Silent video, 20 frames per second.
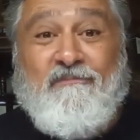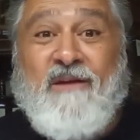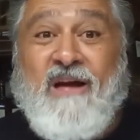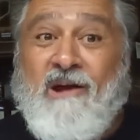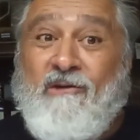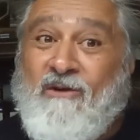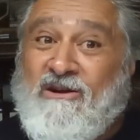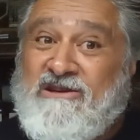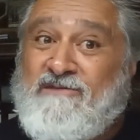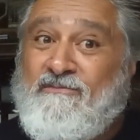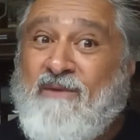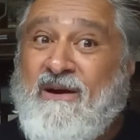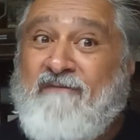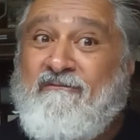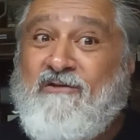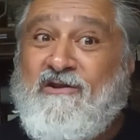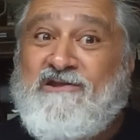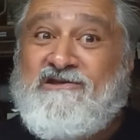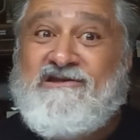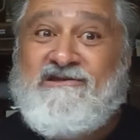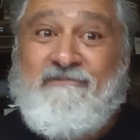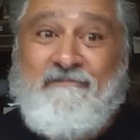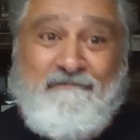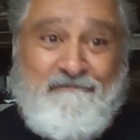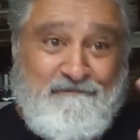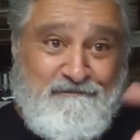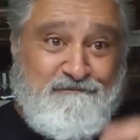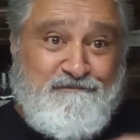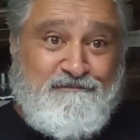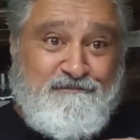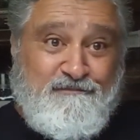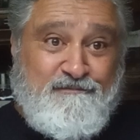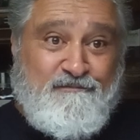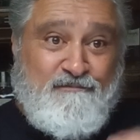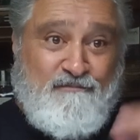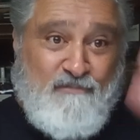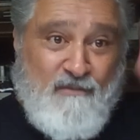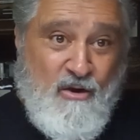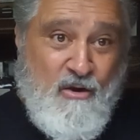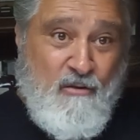Gotta watch the brain freeze.
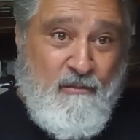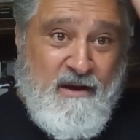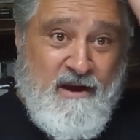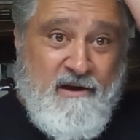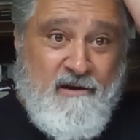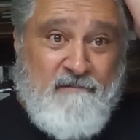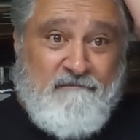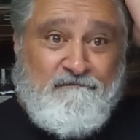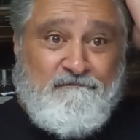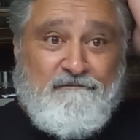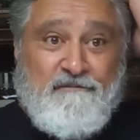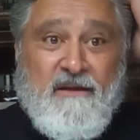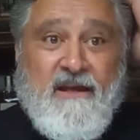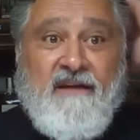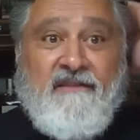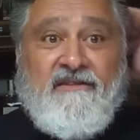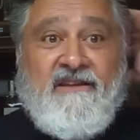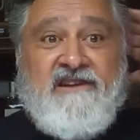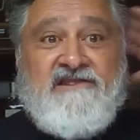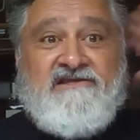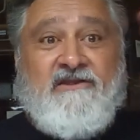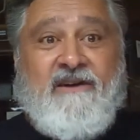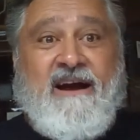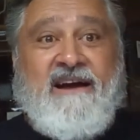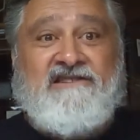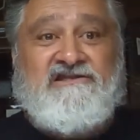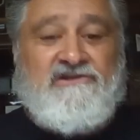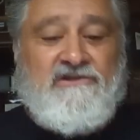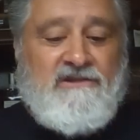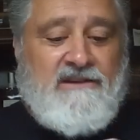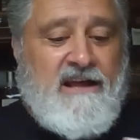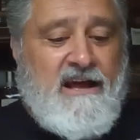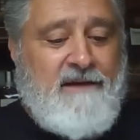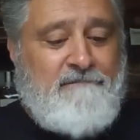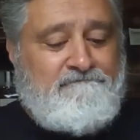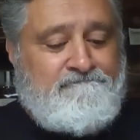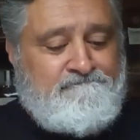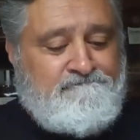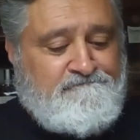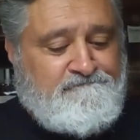Oh, my hair! These are actual,
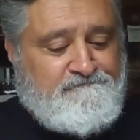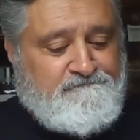um,